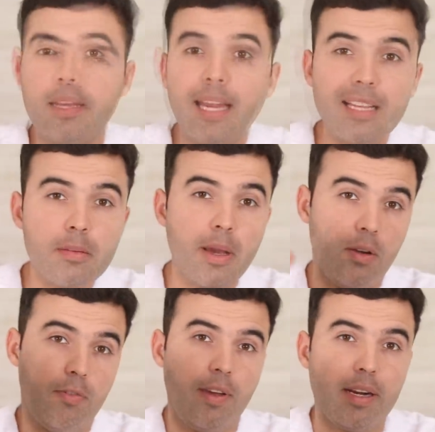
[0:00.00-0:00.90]
And as a
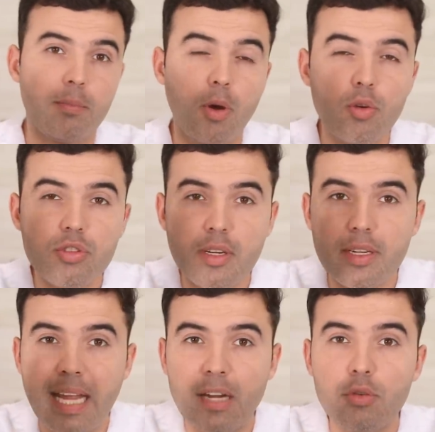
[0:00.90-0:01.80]
matter of fact,
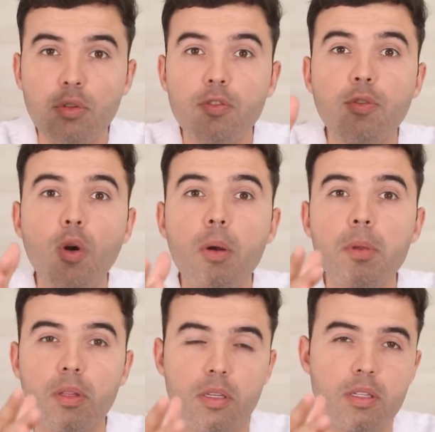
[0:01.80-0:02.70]
most natural
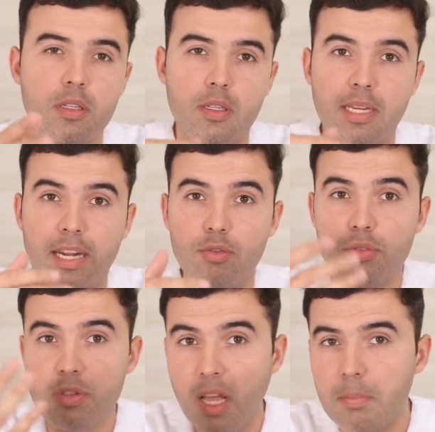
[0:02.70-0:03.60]
formulas,
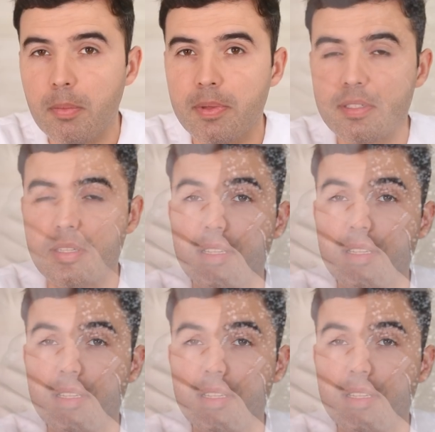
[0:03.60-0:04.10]
natural supplements